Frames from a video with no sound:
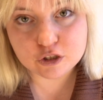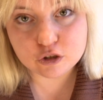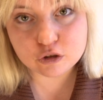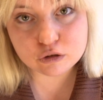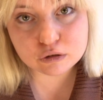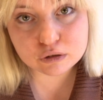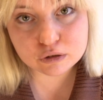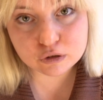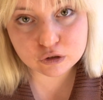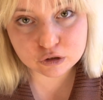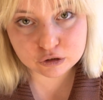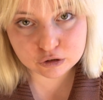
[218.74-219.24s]

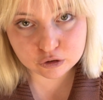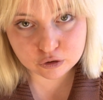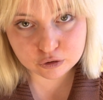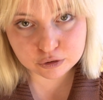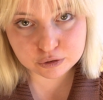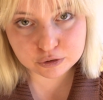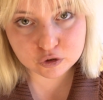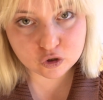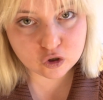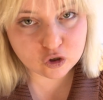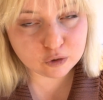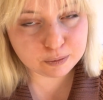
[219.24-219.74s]
you're not
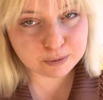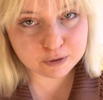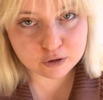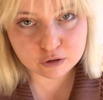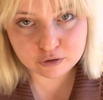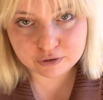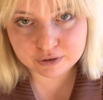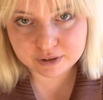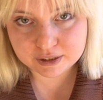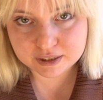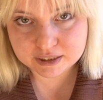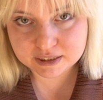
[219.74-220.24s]
going to copy
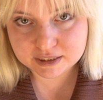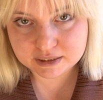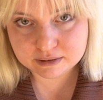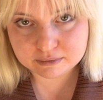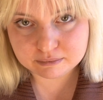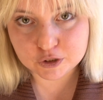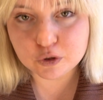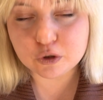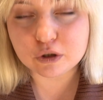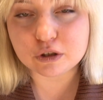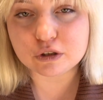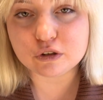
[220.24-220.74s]
all this.
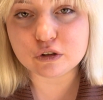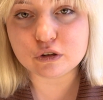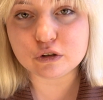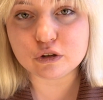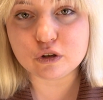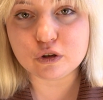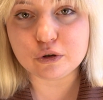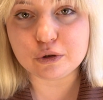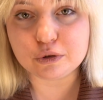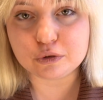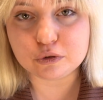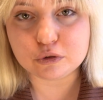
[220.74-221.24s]
You're
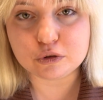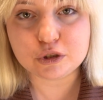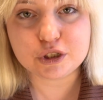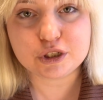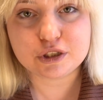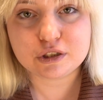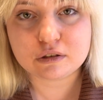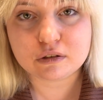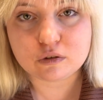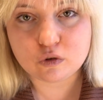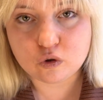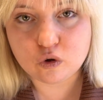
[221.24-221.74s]
not going to
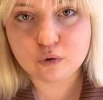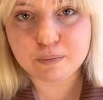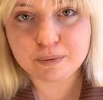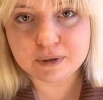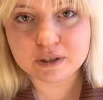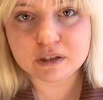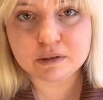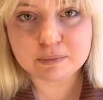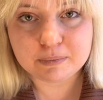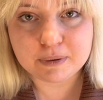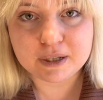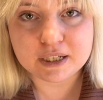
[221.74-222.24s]
just copy
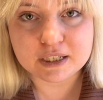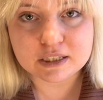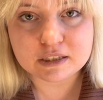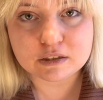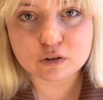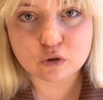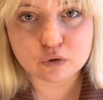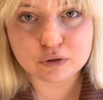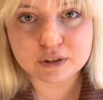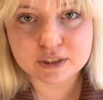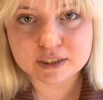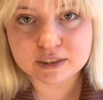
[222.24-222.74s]
and
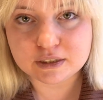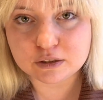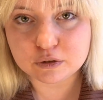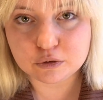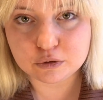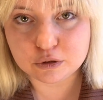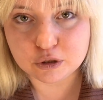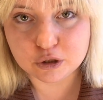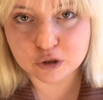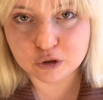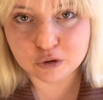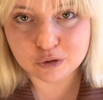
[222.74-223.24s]
paste all this
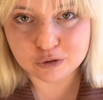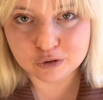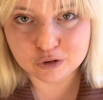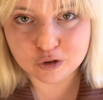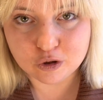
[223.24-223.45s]
into your own